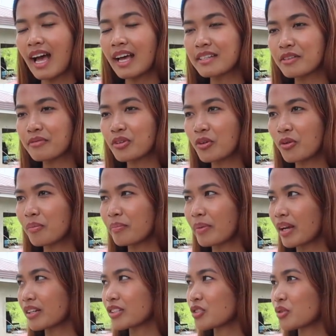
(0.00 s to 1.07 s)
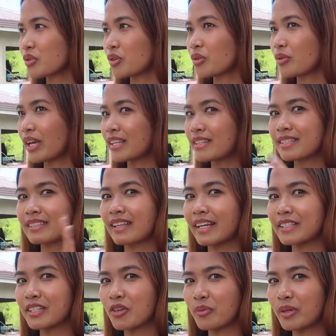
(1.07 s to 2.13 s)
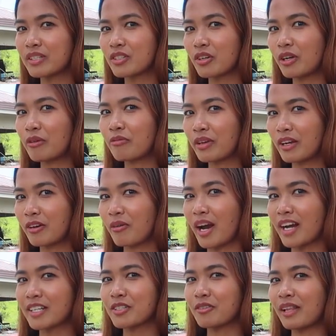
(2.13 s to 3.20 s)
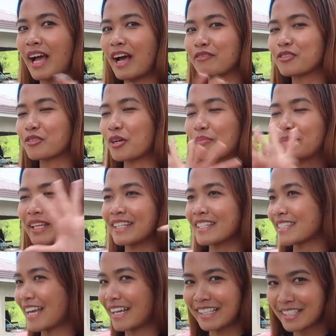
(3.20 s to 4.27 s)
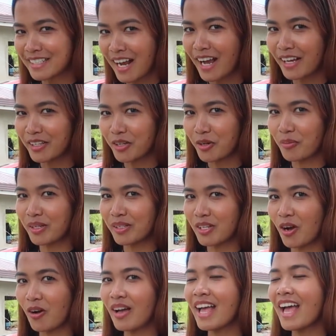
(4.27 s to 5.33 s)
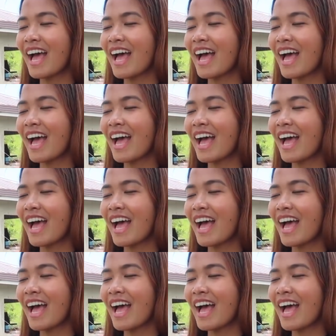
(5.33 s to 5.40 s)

As if you compared to a sliding window, if it cracks, you'll have to replace the entire window,